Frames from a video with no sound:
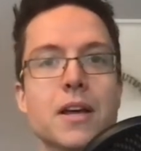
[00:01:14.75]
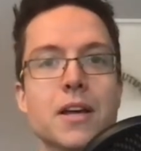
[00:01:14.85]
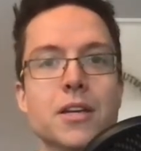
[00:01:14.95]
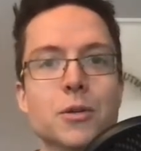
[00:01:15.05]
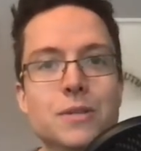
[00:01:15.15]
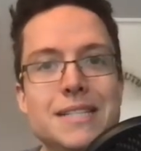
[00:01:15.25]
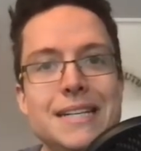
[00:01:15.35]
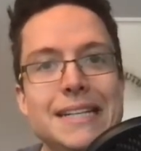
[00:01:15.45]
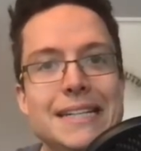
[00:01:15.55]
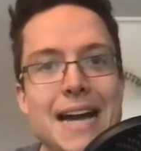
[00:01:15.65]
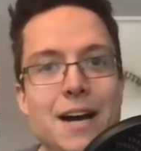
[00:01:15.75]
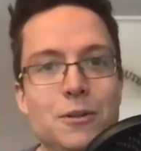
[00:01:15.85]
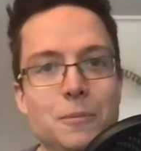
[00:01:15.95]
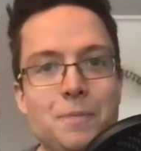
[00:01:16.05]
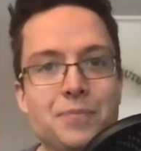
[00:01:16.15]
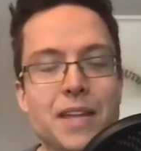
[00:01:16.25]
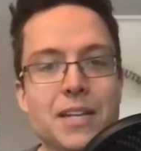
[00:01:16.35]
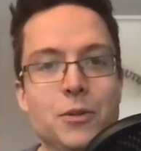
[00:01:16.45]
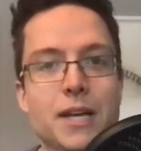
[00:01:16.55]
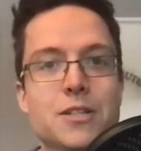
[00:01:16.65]
You dig down and
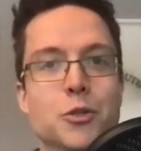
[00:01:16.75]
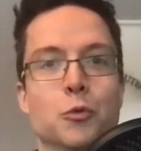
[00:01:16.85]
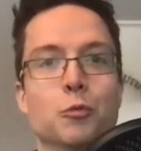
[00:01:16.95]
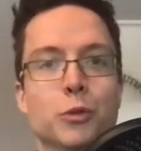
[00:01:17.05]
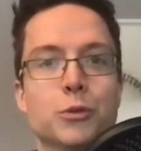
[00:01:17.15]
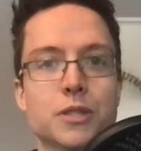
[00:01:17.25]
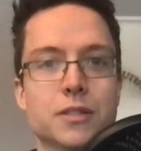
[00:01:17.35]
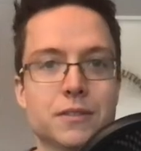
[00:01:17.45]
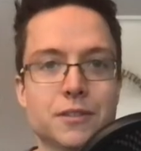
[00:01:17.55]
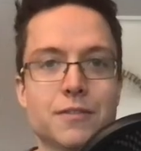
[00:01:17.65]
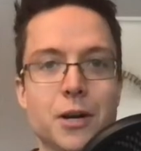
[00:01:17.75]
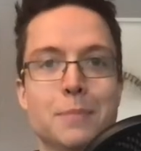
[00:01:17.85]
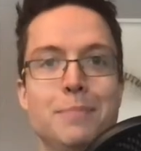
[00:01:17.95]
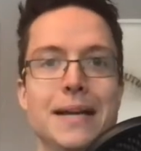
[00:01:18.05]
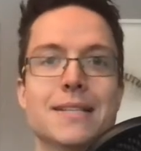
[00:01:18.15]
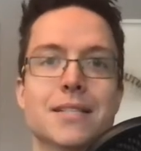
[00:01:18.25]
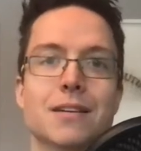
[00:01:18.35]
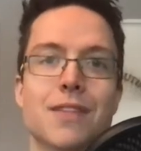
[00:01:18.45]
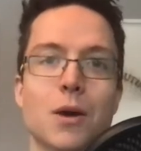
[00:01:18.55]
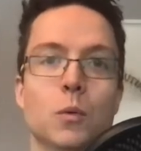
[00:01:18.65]
you get to the root, to the very base of
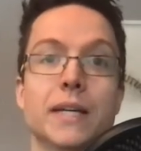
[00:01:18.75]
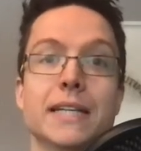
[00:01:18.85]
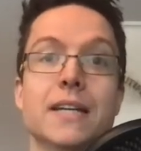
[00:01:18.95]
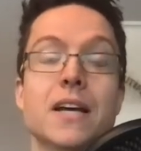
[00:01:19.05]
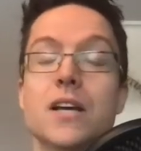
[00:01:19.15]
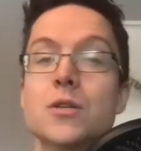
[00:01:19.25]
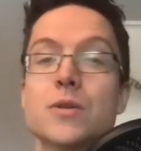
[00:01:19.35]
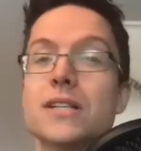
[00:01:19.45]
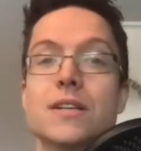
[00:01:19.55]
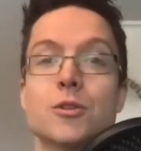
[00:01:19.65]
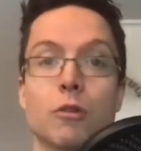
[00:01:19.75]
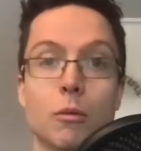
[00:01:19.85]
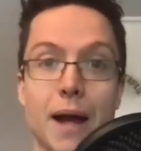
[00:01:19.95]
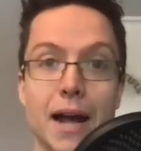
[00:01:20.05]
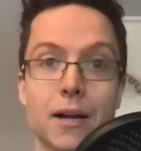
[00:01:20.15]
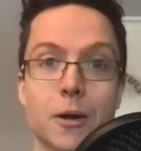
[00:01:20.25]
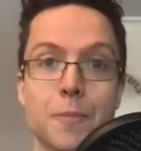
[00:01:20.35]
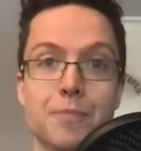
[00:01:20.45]
that weed so that it doesn't grow back.